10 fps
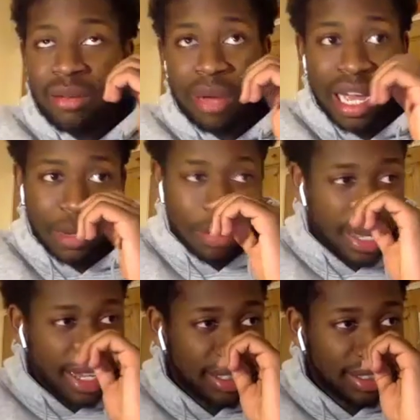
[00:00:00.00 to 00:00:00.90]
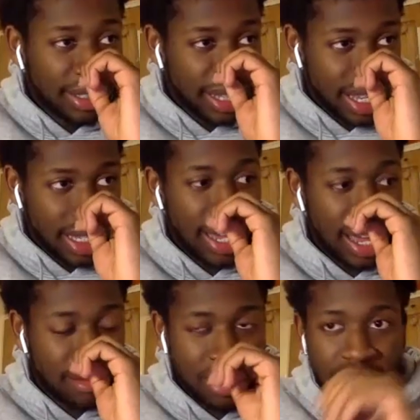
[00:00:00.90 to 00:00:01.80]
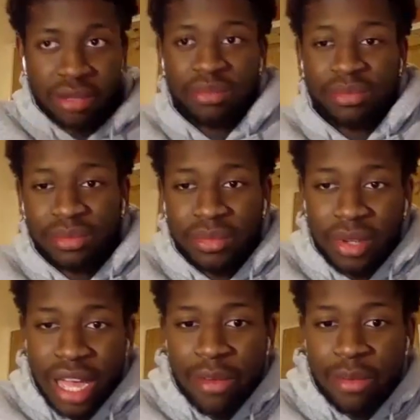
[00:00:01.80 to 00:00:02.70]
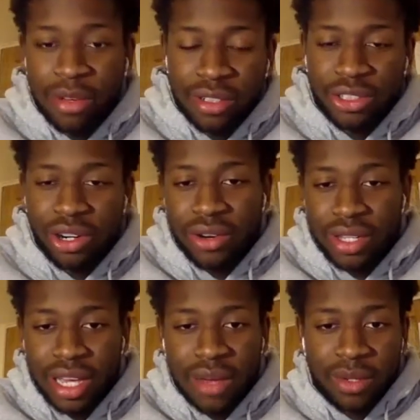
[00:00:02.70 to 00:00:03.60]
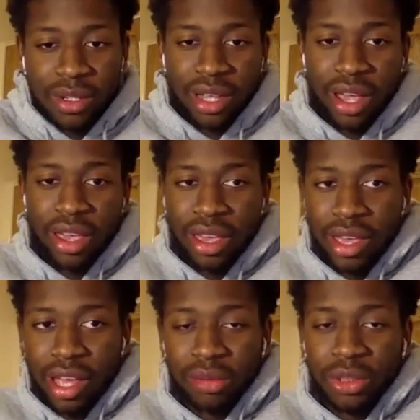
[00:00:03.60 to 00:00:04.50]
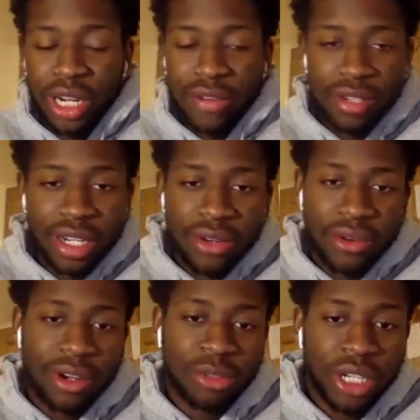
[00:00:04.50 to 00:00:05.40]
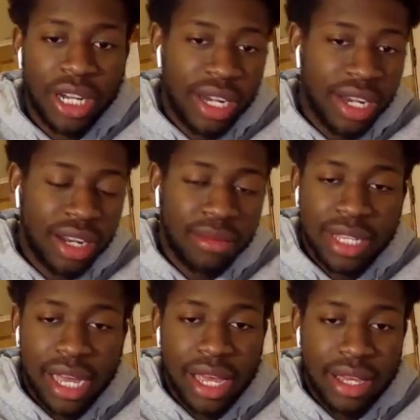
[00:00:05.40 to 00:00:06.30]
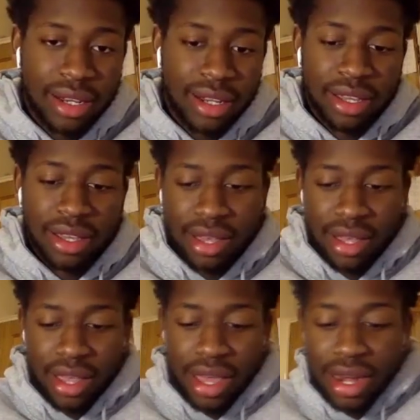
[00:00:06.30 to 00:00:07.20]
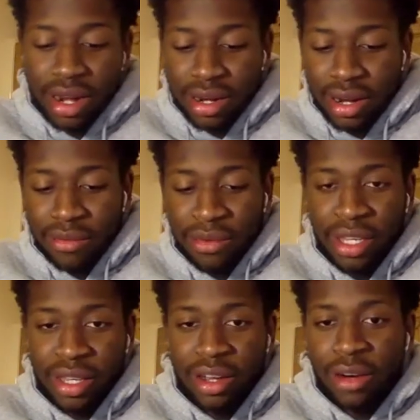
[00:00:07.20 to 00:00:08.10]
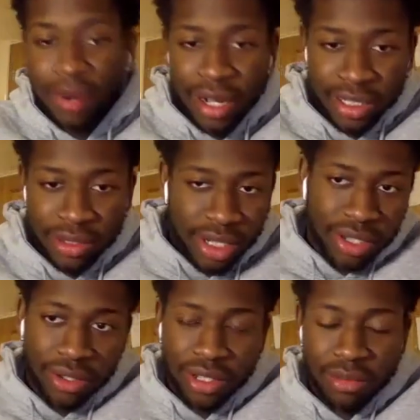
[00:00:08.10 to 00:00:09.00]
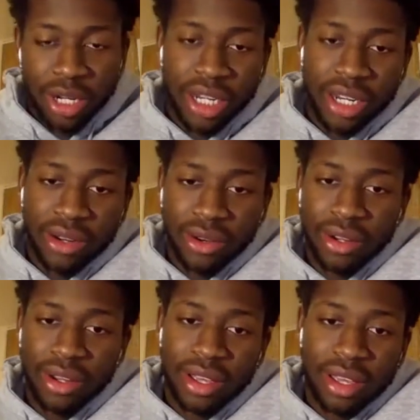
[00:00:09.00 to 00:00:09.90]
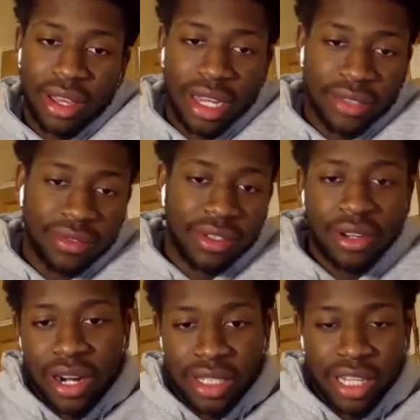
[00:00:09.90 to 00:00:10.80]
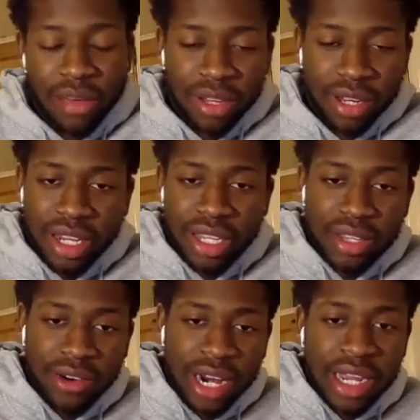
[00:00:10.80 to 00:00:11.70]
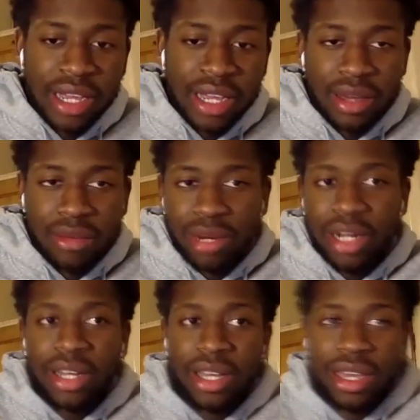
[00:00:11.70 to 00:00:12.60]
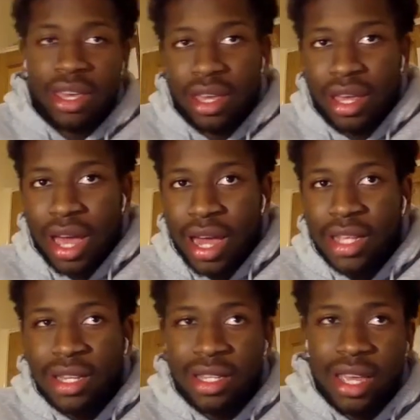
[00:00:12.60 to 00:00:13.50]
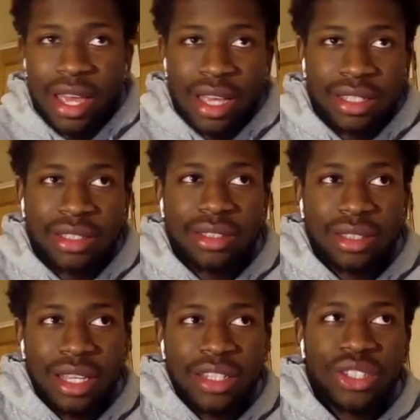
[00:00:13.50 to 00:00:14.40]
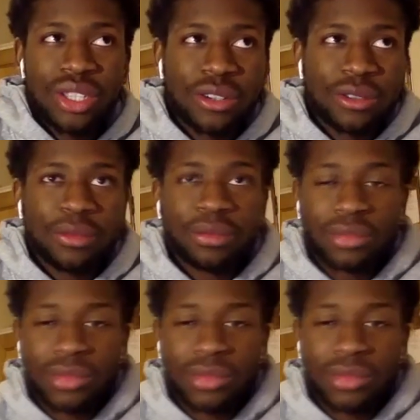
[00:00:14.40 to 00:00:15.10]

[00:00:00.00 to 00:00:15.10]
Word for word: now that I'm back to playing, it can be can be a bit of a struggle at times because like I'm traveling or I'm training and I'm tired, and then I'm thinking, oh, well, I still need to do some reading or I've got an assignment that I need to write. But yeah. at the end of the day, I still,